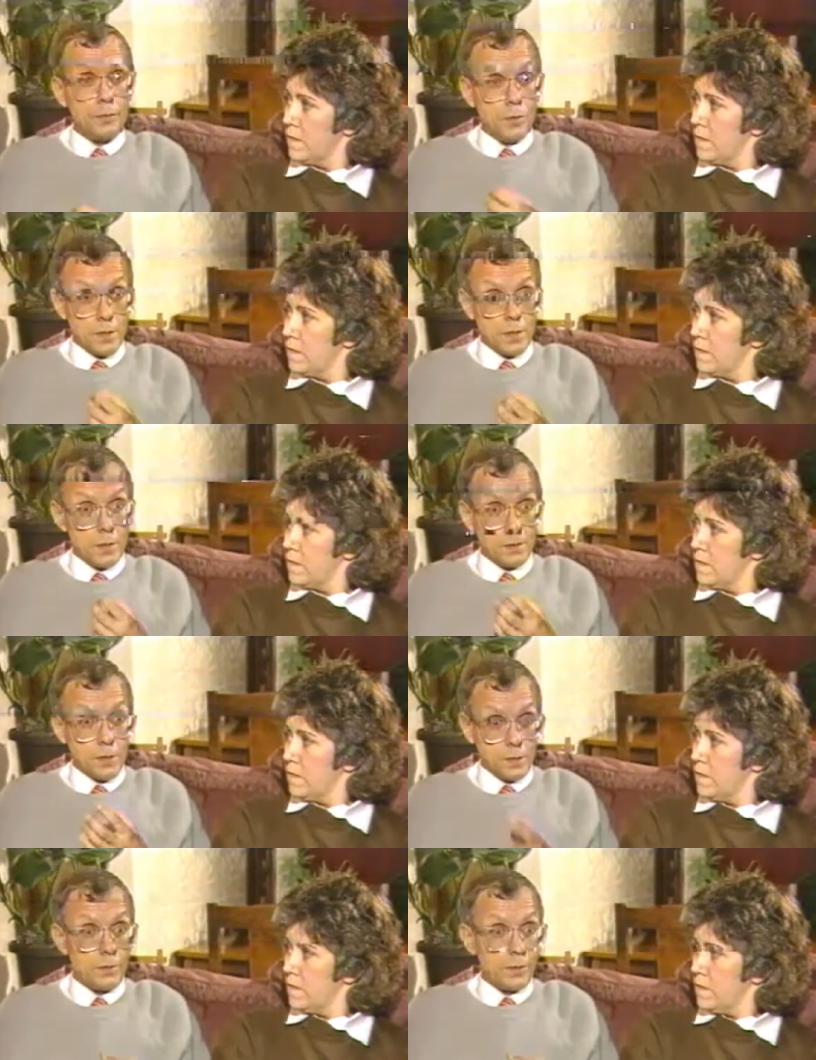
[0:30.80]
Speaker 1: want to
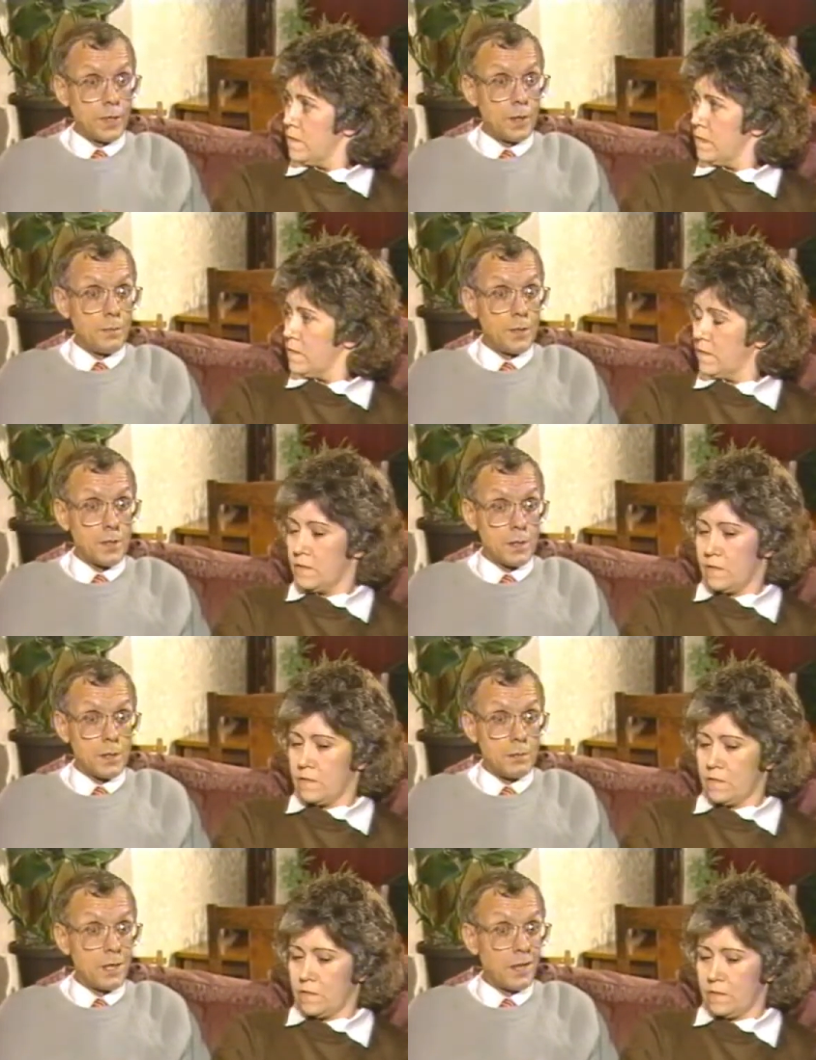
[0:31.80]
sue for
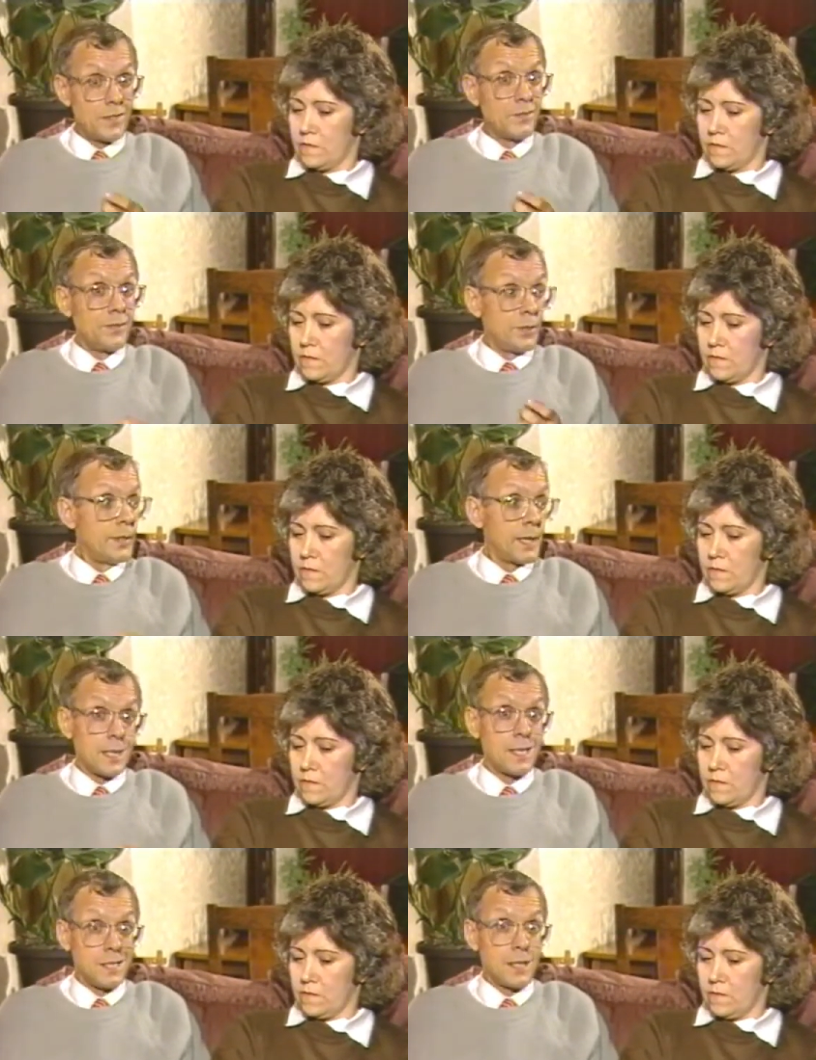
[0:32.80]
compensation, we have to fund that
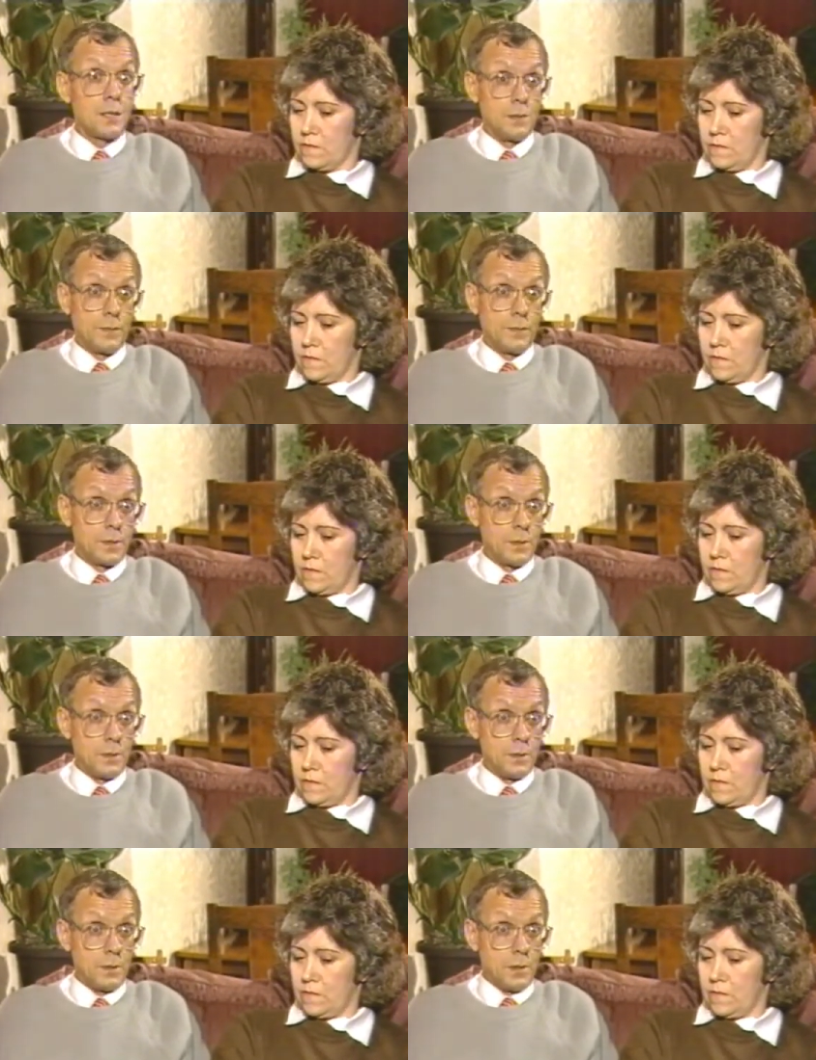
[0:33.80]
ourselves.
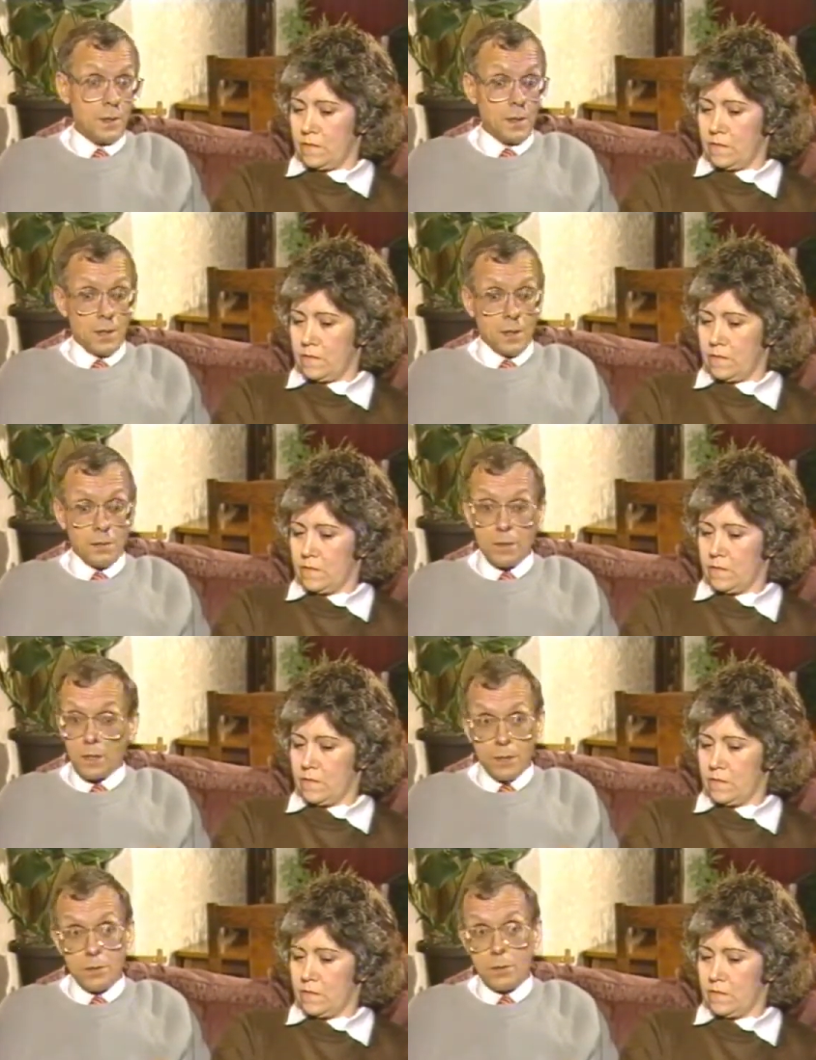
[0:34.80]
Now, we're
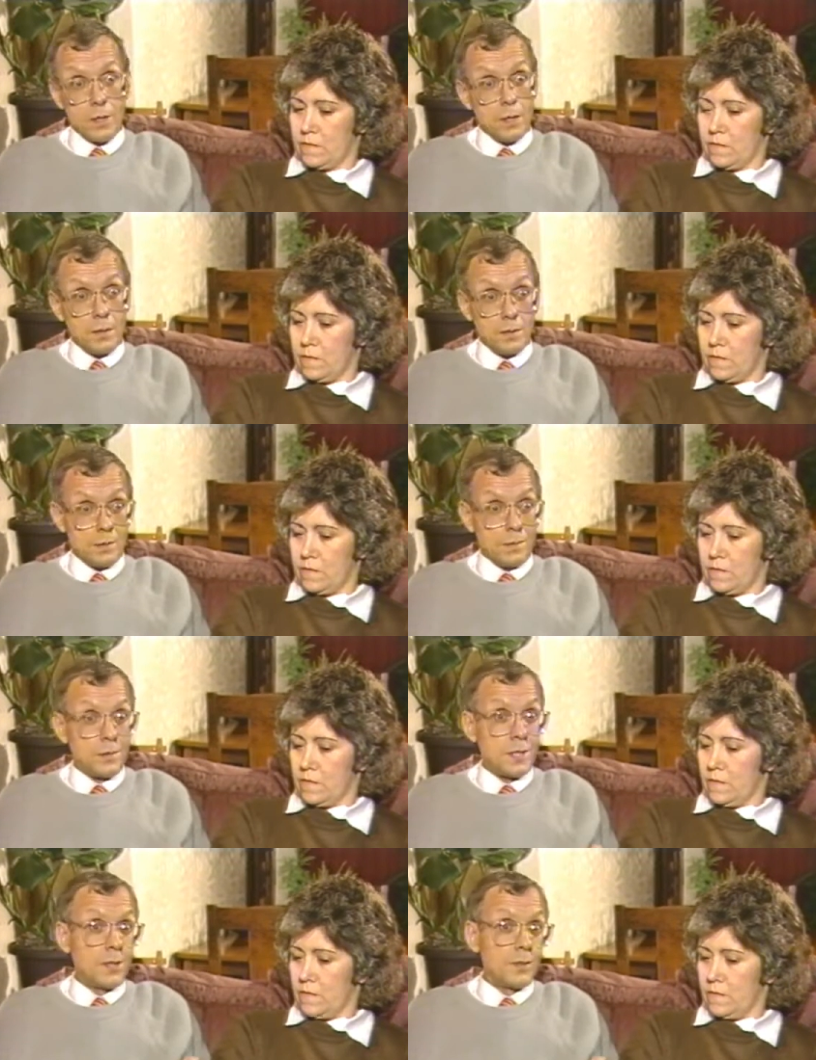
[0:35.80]
not talking
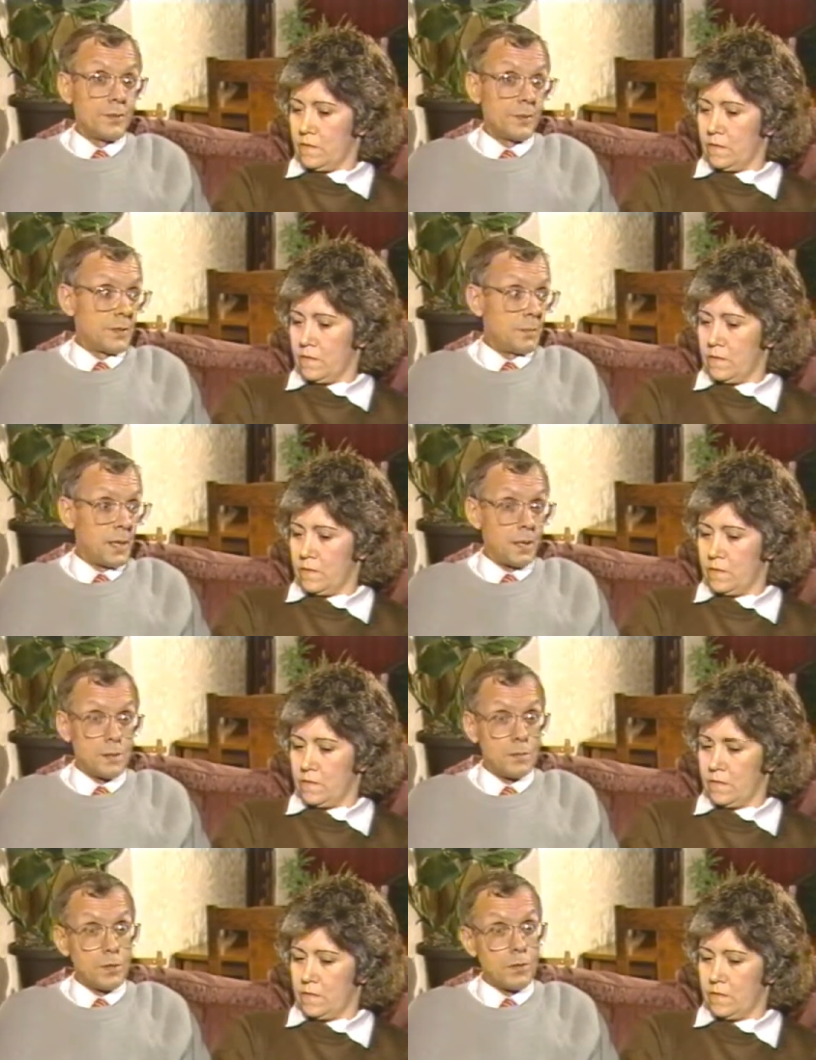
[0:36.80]
ten or fifty pounds,
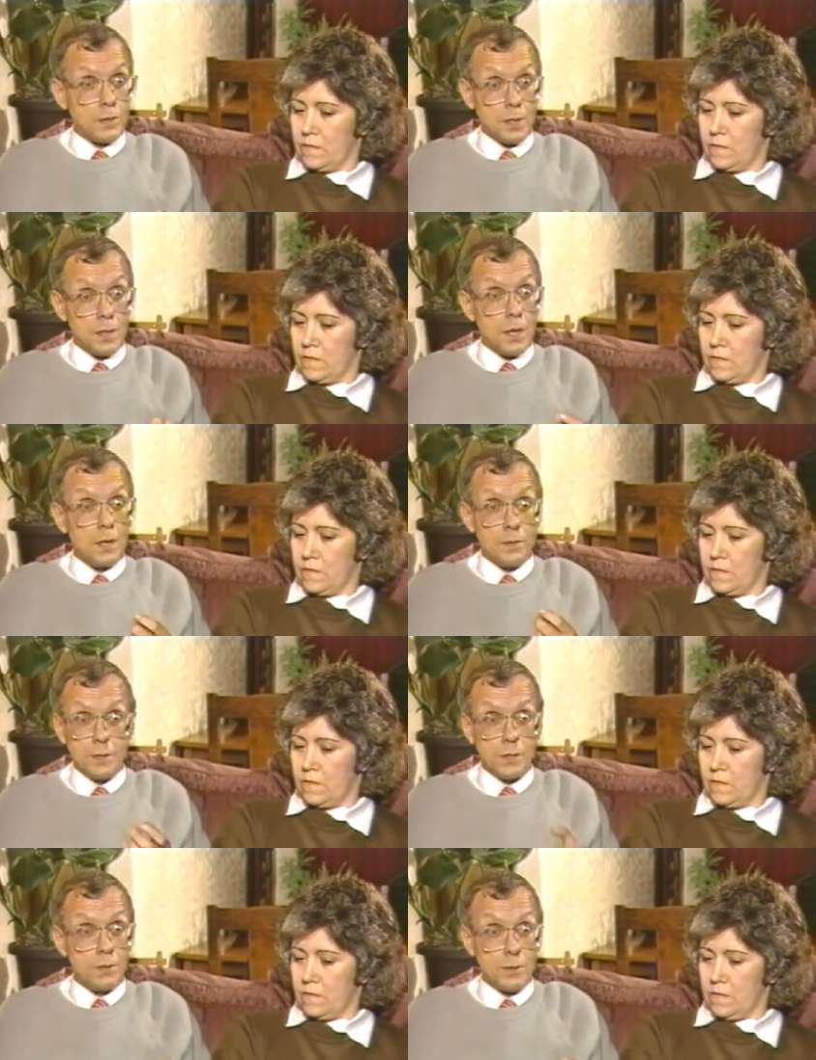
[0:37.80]
we're talking over
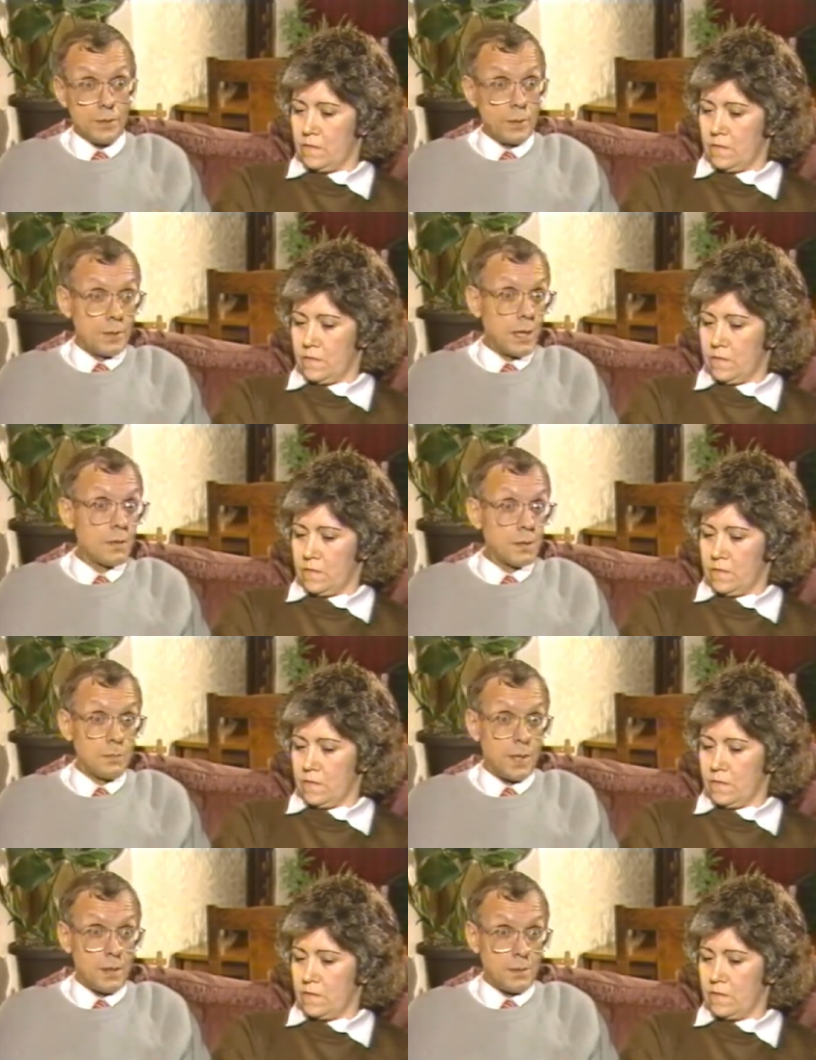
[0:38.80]
two or three thousand
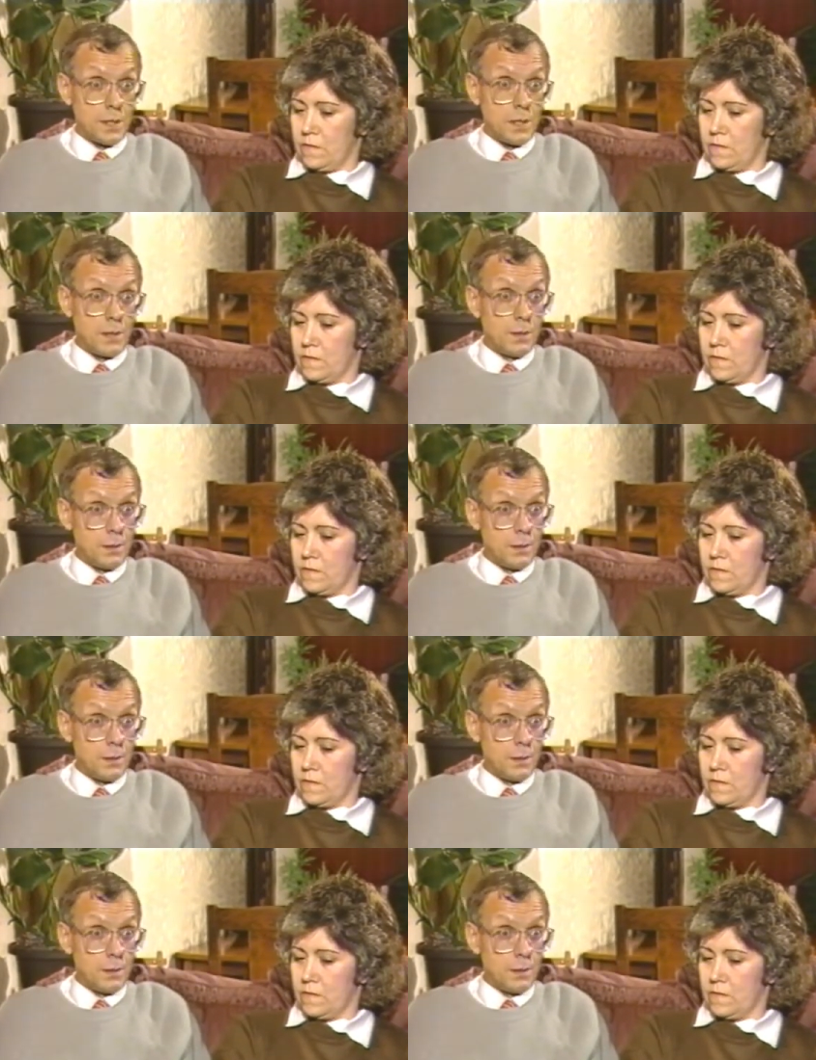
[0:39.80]
pounds here.